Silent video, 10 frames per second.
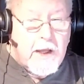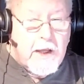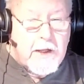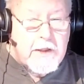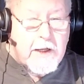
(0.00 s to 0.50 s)

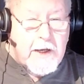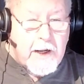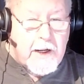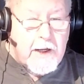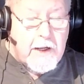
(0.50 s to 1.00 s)

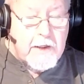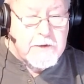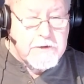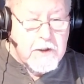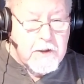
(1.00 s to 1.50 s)
today is
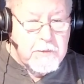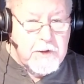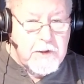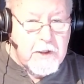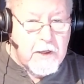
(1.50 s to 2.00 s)
going to be
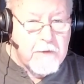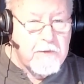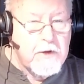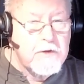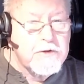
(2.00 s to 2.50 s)
kind of
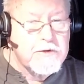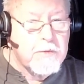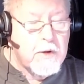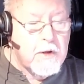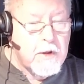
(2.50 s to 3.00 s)

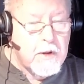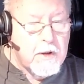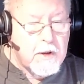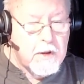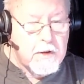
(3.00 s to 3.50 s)
unusual.
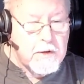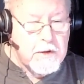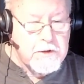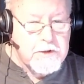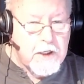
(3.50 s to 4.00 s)
Uh,
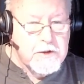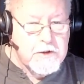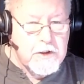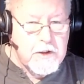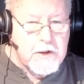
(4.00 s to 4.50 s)
it's
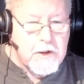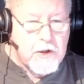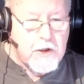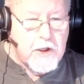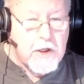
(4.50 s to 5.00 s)
actually going to
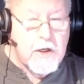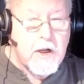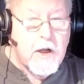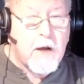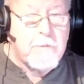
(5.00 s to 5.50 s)
get
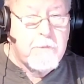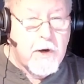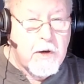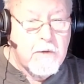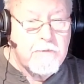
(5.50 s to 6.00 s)

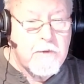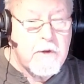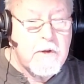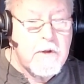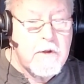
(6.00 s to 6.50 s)
above
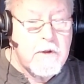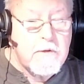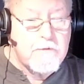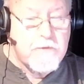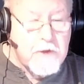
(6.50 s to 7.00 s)

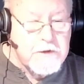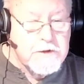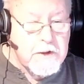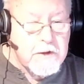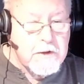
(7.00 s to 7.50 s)

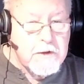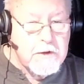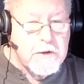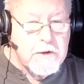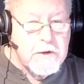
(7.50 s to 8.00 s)
freezing.
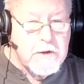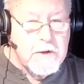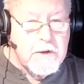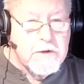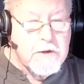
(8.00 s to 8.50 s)

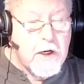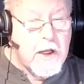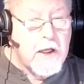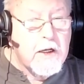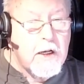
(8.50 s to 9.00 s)
It's going to
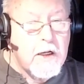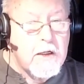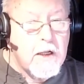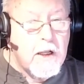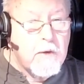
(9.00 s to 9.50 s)
get,
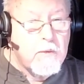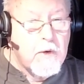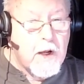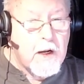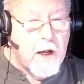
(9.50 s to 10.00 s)
we
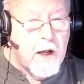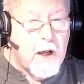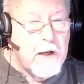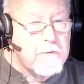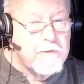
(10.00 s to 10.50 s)
got a high
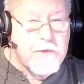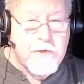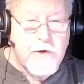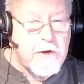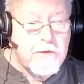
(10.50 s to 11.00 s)
of
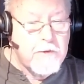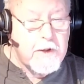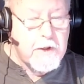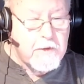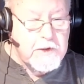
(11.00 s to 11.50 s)
33
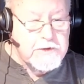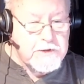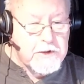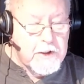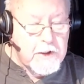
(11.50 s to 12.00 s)
degrees
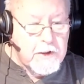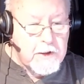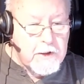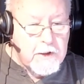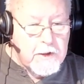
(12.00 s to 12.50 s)
today
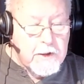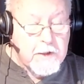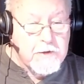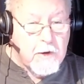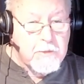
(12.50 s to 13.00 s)

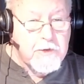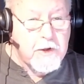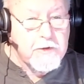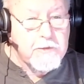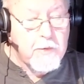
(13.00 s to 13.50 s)
that's almost like
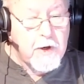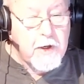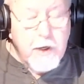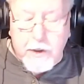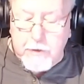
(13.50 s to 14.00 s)
a spring
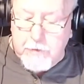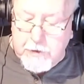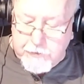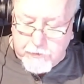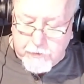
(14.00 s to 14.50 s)
day in
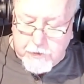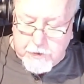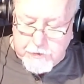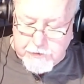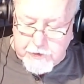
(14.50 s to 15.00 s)
Minnesota
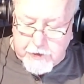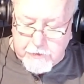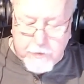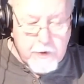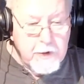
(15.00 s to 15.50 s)
in
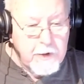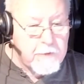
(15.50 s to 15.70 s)
January.